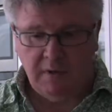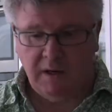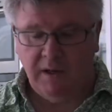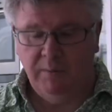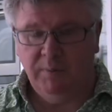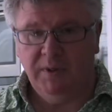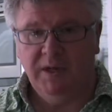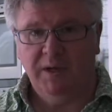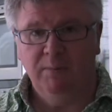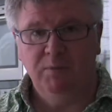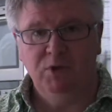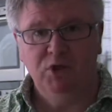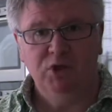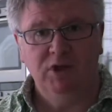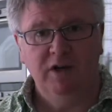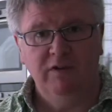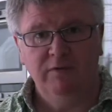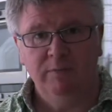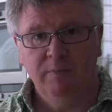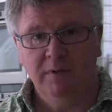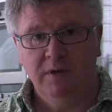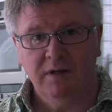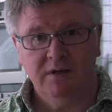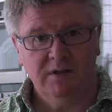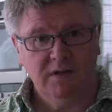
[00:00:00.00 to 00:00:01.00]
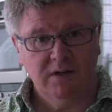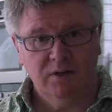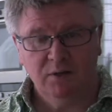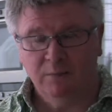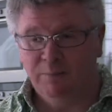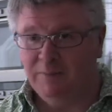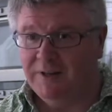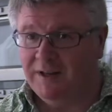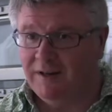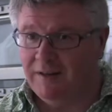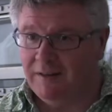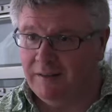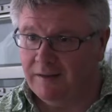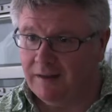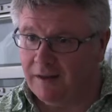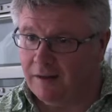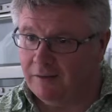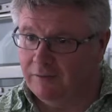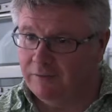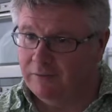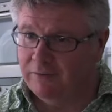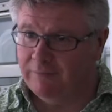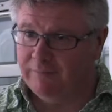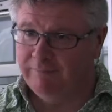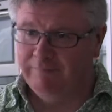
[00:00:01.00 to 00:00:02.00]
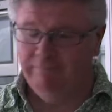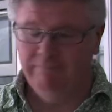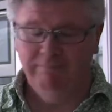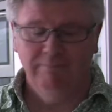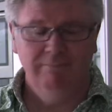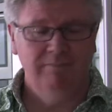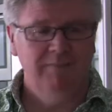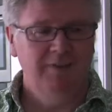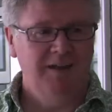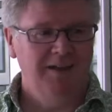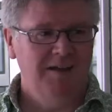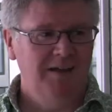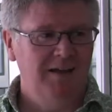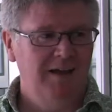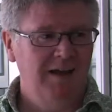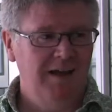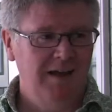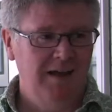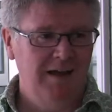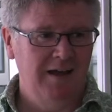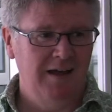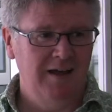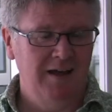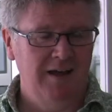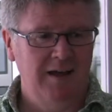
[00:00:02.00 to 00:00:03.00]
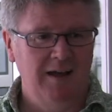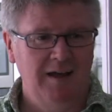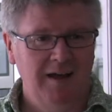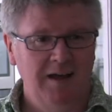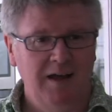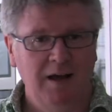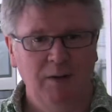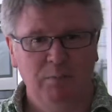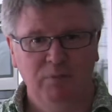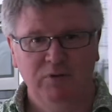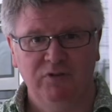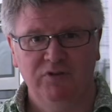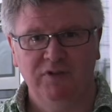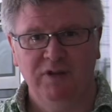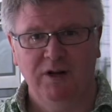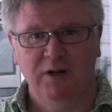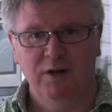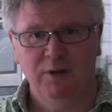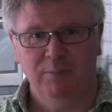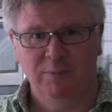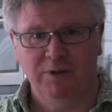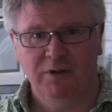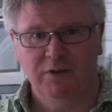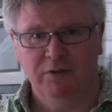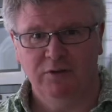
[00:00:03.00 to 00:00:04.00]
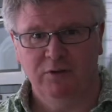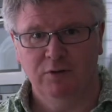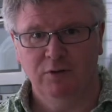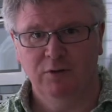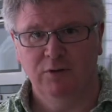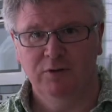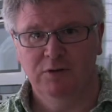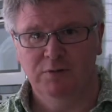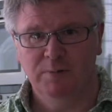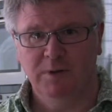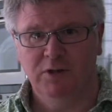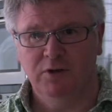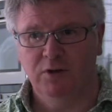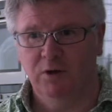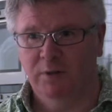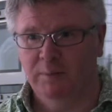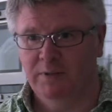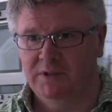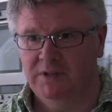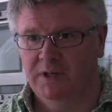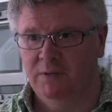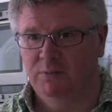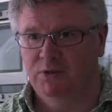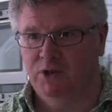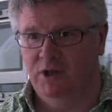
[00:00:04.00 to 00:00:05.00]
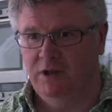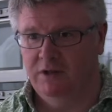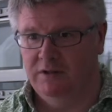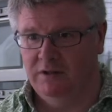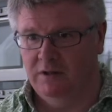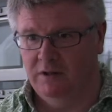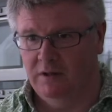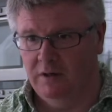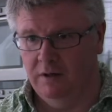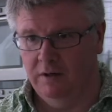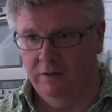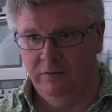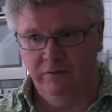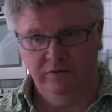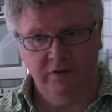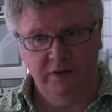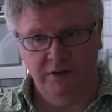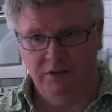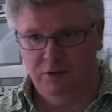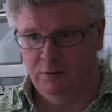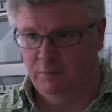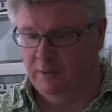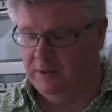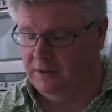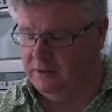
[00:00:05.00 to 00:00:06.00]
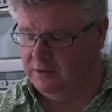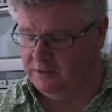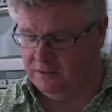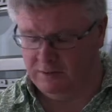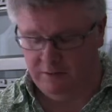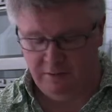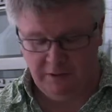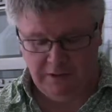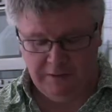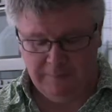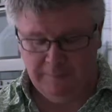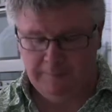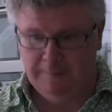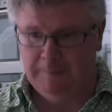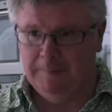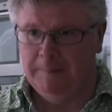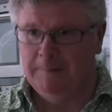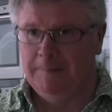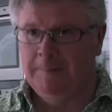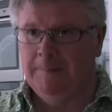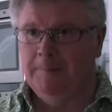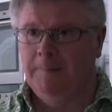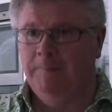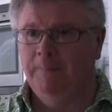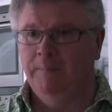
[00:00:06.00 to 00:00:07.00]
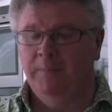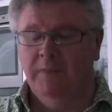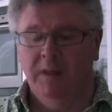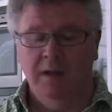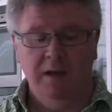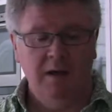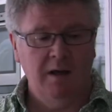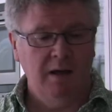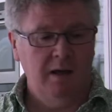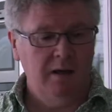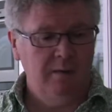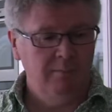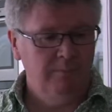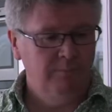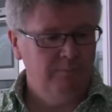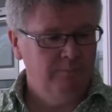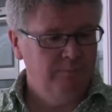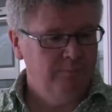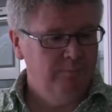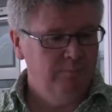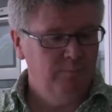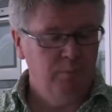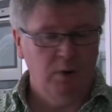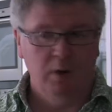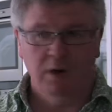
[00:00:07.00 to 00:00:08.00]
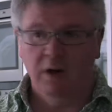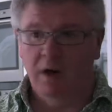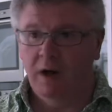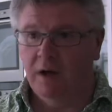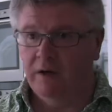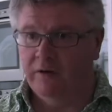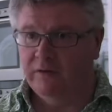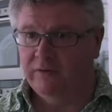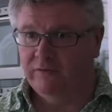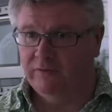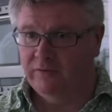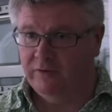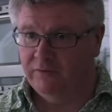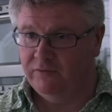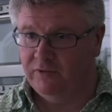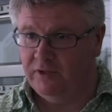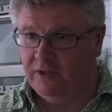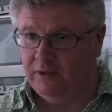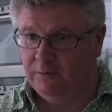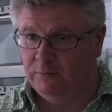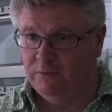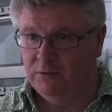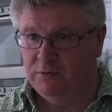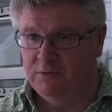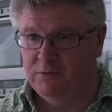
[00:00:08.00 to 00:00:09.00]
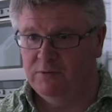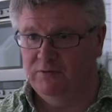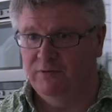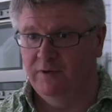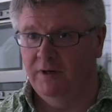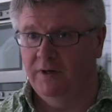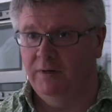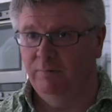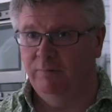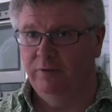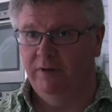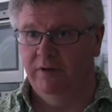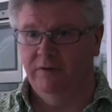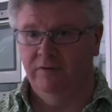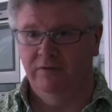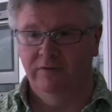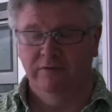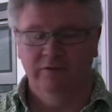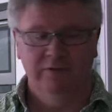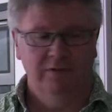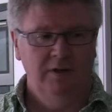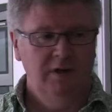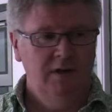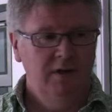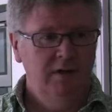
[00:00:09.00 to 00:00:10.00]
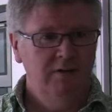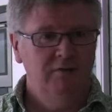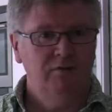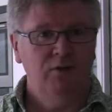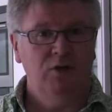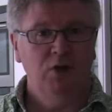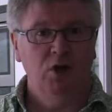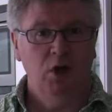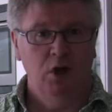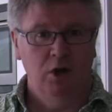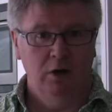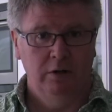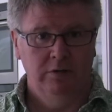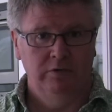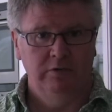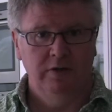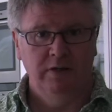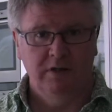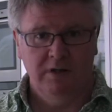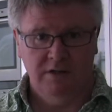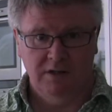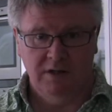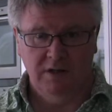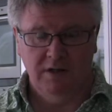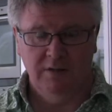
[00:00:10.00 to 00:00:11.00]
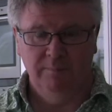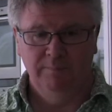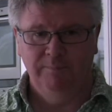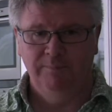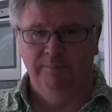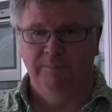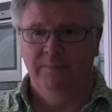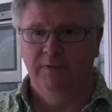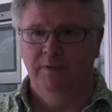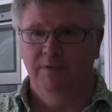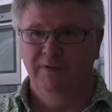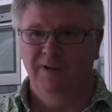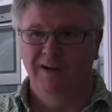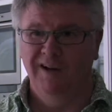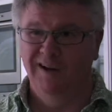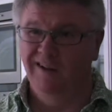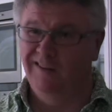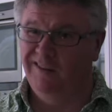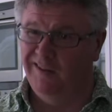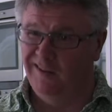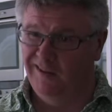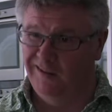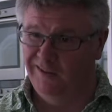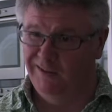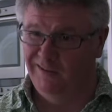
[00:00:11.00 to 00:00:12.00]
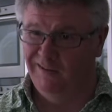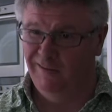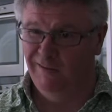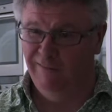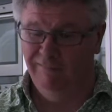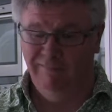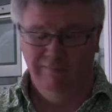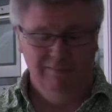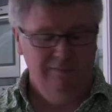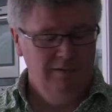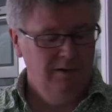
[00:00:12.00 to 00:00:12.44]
I became a chef because I couldn't be anything else. Uh, I was terrible in school, spent all my time chasing girls, didn't do any studying. Um, bought a Honda fifty, which was very impressive for the girls at the time. Well, I think so.